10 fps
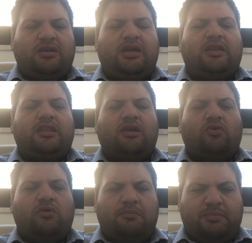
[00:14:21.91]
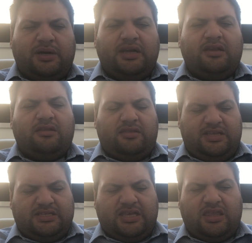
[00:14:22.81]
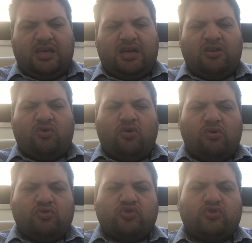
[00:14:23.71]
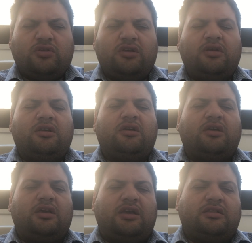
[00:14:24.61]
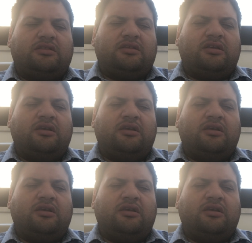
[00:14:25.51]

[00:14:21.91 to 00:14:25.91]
and they combined these ethical codes and